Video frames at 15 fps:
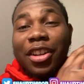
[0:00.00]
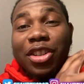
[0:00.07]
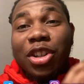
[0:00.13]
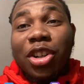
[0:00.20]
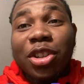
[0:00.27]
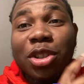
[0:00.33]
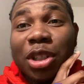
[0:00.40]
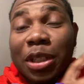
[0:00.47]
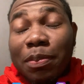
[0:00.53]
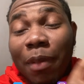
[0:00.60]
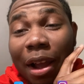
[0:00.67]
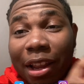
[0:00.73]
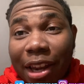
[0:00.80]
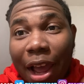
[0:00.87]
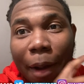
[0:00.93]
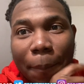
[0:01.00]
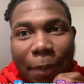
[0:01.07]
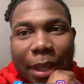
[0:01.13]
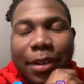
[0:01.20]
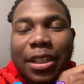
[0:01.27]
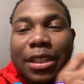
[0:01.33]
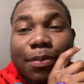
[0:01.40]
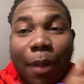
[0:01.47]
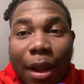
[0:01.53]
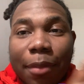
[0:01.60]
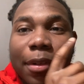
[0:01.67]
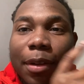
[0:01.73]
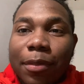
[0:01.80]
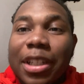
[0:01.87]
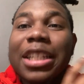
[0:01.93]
JoJo just might not be. Just might